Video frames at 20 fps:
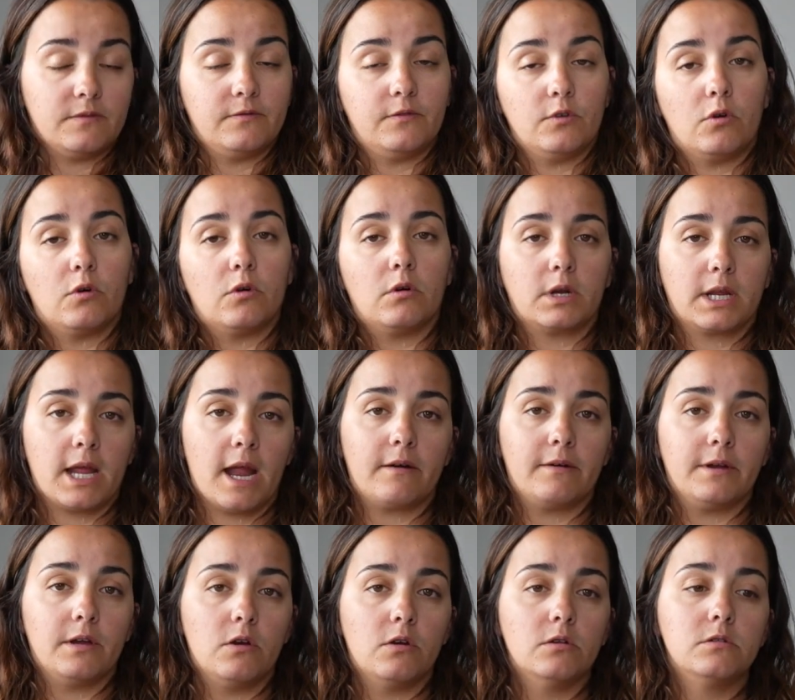your
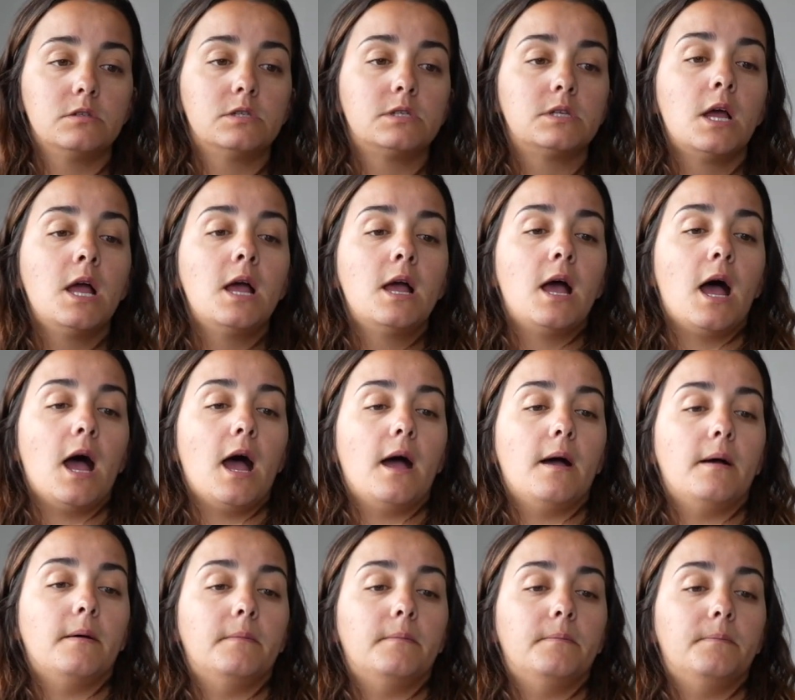carry-ons,
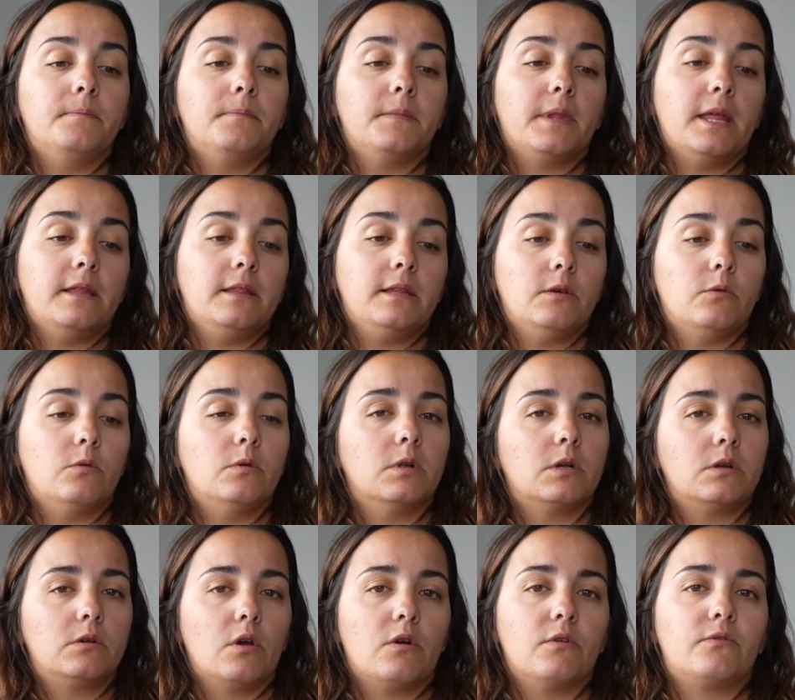and they
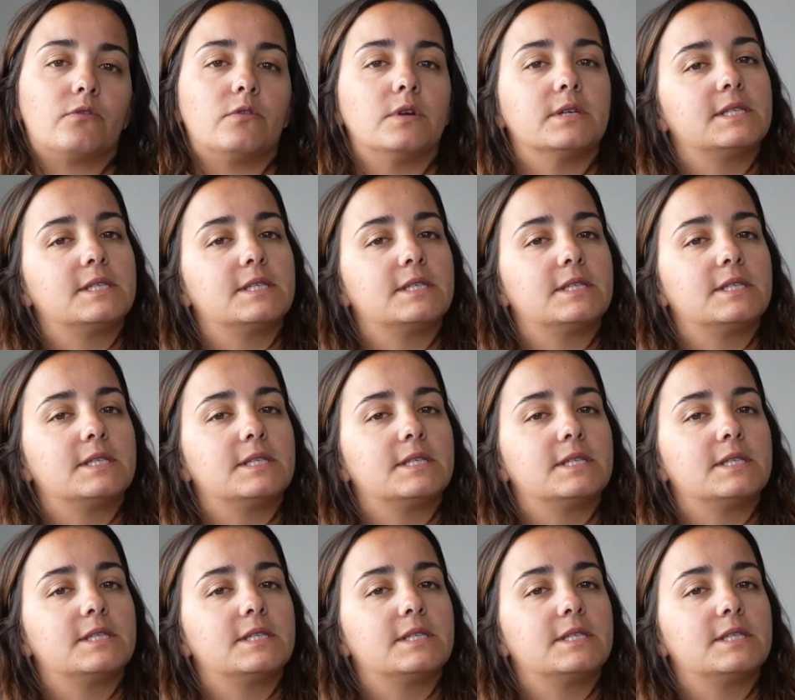will go for a